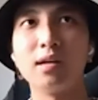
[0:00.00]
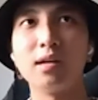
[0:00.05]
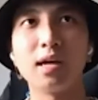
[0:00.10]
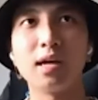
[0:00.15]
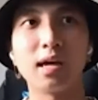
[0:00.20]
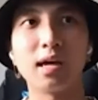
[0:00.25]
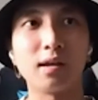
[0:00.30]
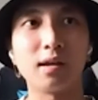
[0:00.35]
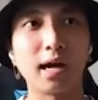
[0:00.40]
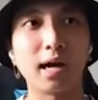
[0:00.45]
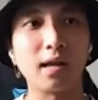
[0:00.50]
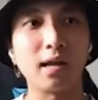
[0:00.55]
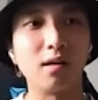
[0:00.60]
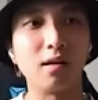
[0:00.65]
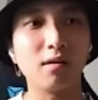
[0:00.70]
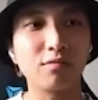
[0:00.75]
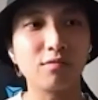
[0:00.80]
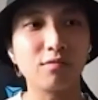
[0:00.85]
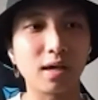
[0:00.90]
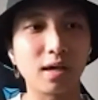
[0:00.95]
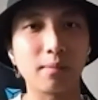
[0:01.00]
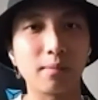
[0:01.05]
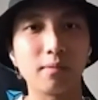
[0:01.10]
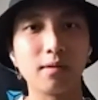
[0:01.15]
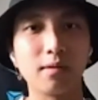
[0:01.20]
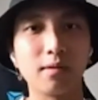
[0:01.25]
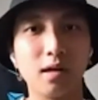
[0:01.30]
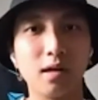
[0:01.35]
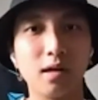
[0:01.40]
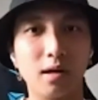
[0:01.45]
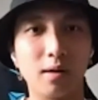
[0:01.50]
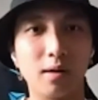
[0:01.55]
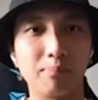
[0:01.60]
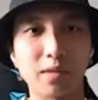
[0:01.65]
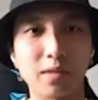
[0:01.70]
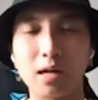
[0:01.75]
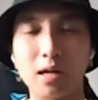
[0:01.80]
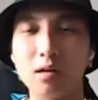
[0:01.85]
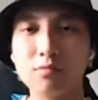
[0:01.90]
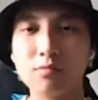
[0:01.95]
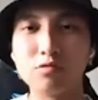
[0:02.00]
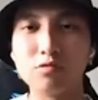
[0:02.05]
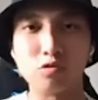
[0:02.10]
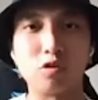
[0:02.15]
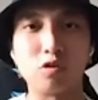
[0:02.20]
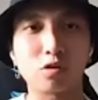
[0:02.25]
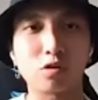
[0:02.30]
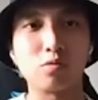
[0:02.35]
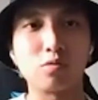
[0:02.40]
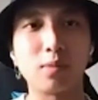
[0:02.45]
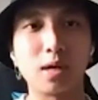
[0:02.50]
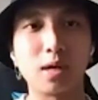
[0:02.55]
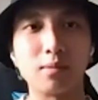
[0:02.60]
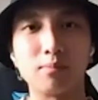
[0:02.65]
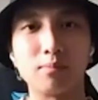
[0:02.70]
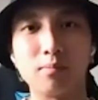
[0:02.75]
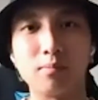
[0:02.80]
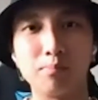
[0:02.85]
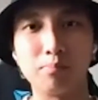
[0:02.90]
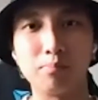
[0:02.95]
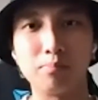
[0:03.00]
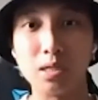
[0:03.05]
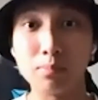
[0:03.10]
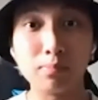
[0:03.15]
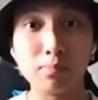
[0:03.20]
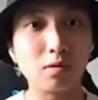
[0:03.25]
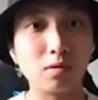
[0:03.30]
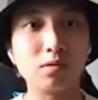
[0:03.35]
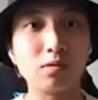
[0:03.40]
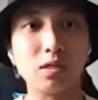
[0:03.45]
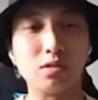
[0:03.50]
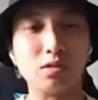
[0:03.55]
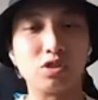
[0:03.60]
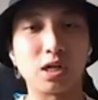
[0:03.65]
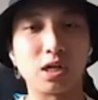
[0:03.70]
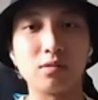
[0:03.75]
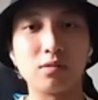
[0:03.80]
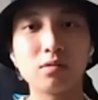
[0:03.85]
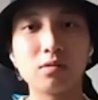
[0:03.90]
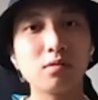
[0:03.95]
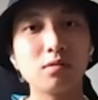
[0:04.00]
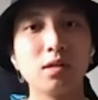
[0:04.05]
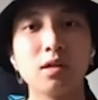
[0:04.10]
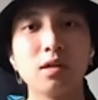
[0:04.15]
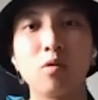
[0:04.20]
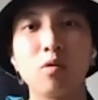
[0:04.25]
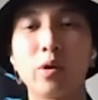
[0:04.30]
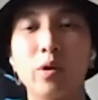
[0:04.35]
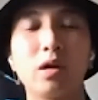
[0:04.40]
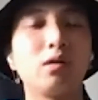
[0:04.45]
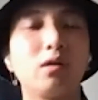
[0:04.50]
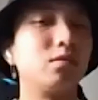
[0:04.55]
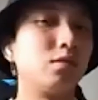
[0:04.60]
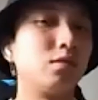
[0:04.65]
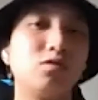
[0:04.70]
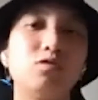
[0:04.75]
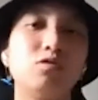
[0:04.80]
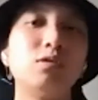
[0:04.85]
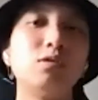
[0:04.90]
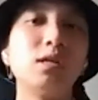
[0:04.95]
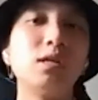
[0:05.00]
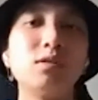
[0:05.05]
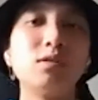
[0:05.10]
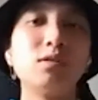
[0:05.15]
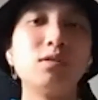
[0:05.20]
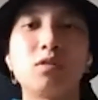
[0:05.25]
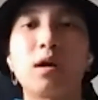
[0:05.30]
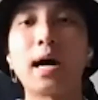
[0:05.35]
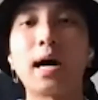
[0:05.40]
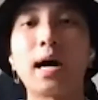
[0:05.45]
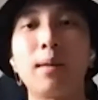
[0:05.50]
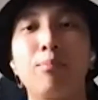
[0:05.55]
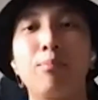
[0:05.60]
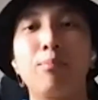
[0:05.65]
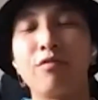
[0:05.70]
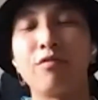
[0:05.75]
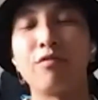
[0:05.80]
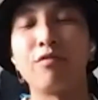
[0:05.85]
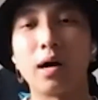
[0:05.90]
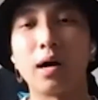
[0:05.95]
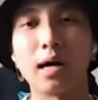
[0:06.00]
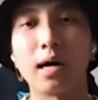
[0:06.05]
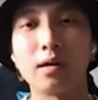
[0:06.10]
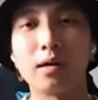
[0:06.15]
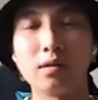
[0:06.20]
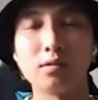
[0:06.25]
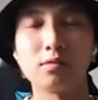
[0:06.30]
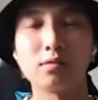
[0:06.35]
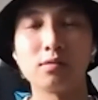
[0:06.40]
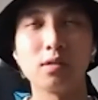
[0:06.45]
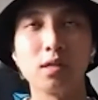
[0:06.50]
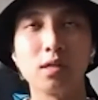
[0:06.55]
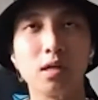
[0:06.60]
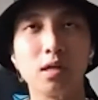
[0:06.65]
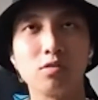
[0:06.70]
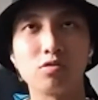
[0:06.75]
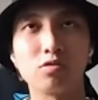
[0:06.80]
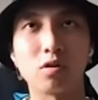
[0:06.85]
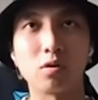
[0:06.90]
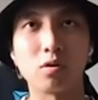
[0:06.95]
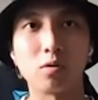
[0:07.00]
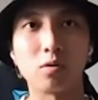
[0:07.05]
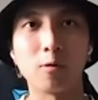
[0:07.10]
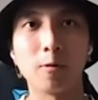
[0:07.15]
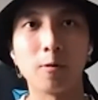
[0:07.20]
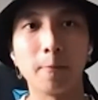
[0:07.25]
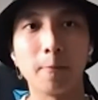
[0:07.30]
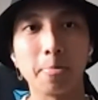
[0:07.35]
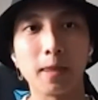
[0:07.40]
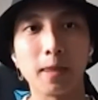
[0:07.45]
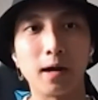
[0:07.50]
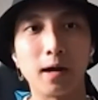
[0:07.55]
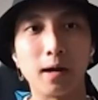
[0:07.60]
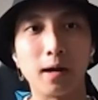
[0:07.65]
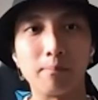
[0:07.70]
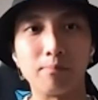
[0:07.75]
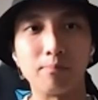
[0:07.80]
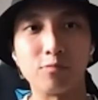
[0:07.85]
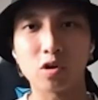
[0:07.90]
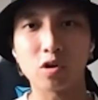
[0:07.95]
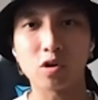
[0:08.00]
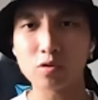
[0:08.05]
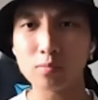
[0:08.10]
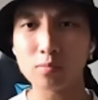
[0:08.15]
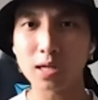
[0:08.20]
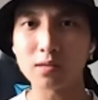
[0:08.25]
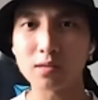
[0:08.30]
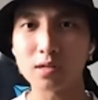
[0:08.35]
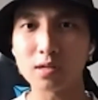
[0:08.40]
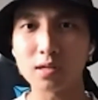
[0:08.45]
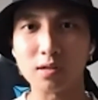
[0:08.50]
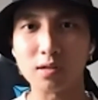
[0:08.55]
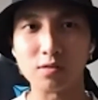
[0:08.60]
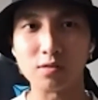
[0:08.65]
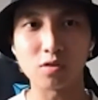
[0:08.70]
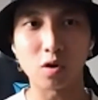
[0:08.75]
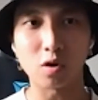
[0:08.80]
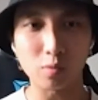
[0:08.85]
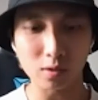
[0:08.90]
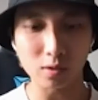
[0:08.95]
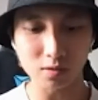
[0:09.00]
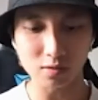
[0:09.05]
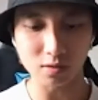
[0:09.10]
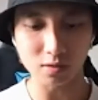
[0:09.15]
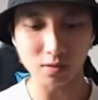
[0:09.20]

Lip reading: and I love that. I love to document people in general, whether on the streets or high profile artists. So documenting is always the